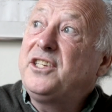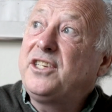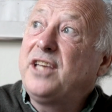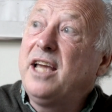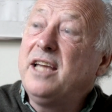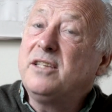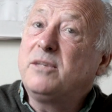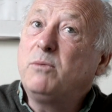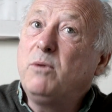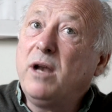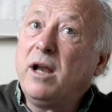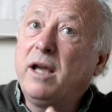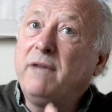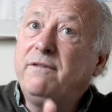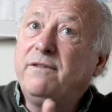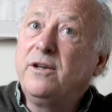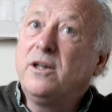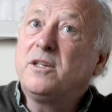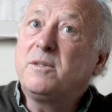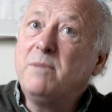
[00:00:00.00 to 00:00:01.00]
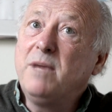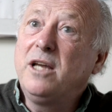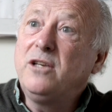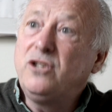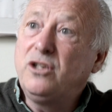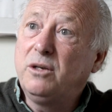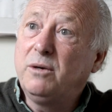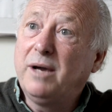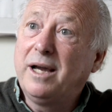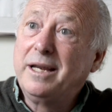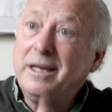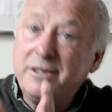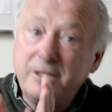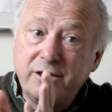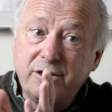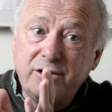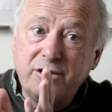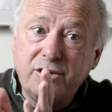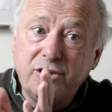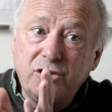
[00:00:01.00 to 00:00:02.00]
says, when I first met you, I had
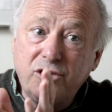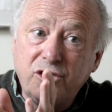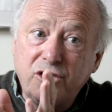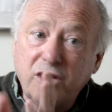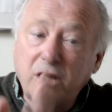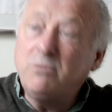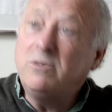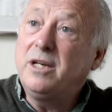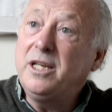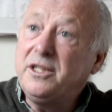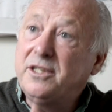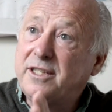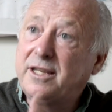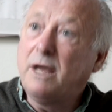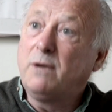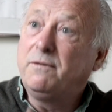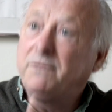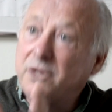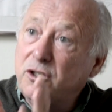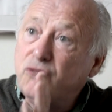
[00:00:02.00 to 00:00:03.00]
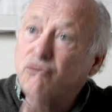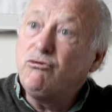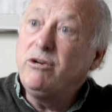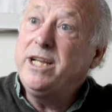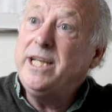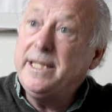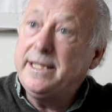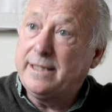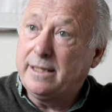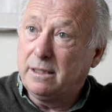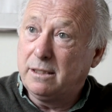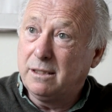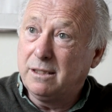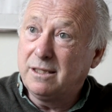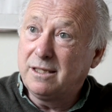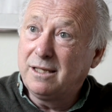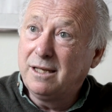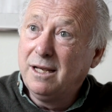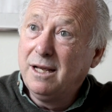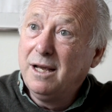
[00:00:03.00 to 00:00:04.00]
totally selfish
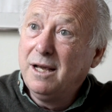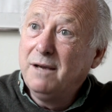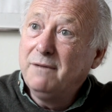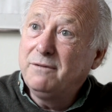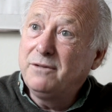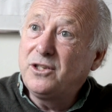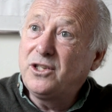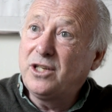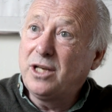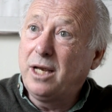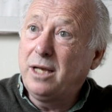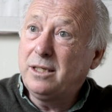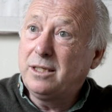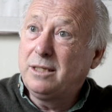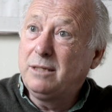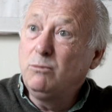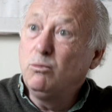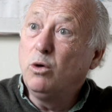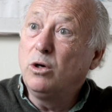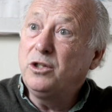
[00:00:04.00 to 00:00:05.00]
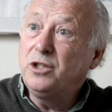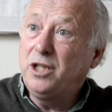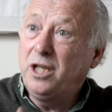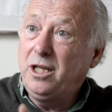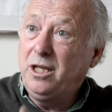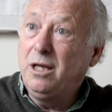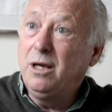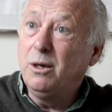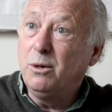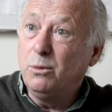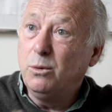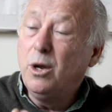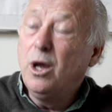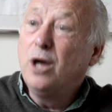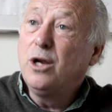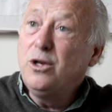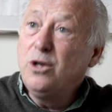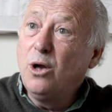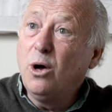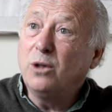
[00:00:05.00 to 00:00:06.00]
reasons for wanting you
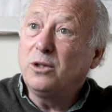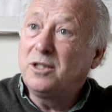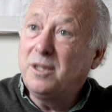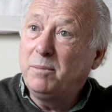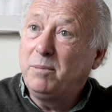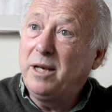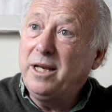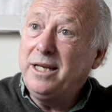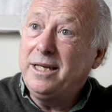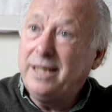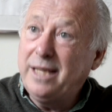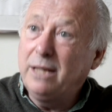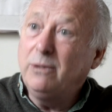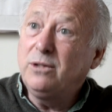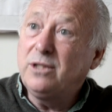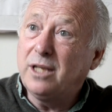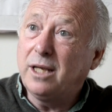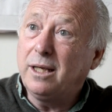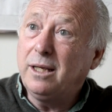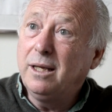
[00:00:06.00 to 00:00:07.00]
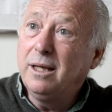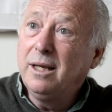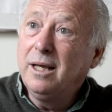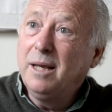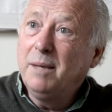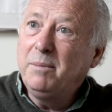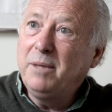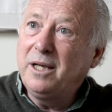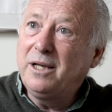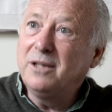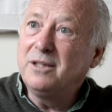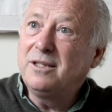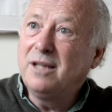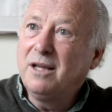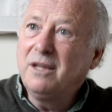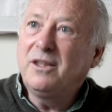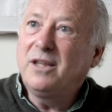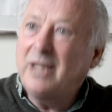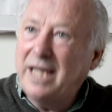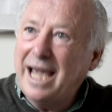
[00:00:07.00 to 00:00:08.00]
not to plead guilty, because
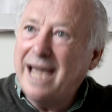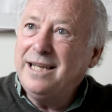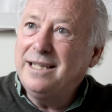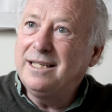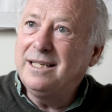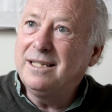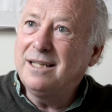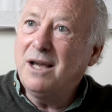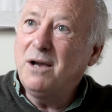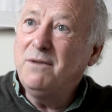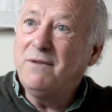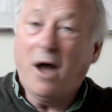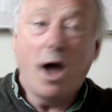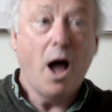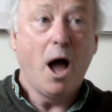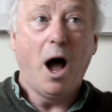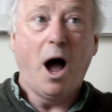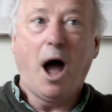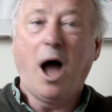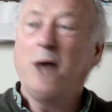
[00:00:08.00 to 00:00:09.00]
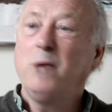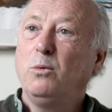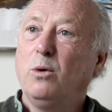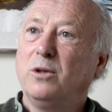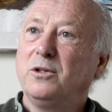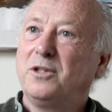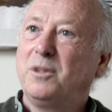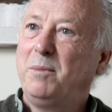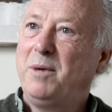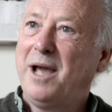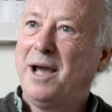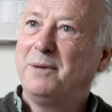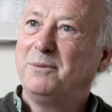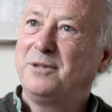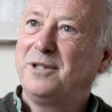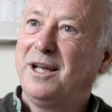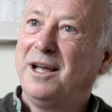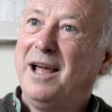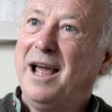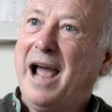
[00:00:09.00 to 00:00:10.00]
the case is over. I want to be able
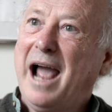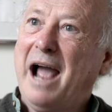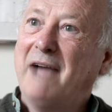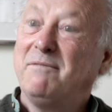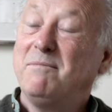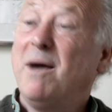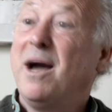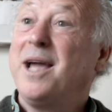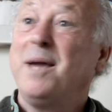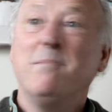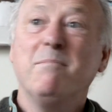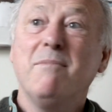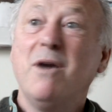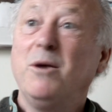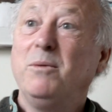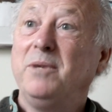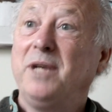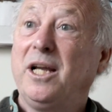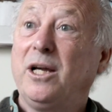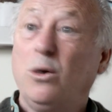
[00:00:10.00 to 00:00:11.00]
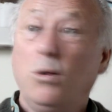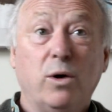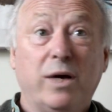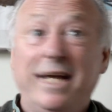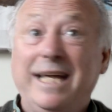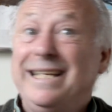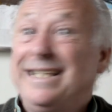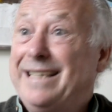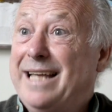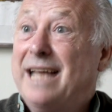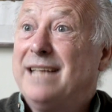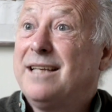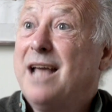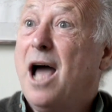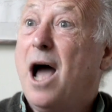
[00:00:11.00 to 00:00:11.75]
to have my moment in court. He says,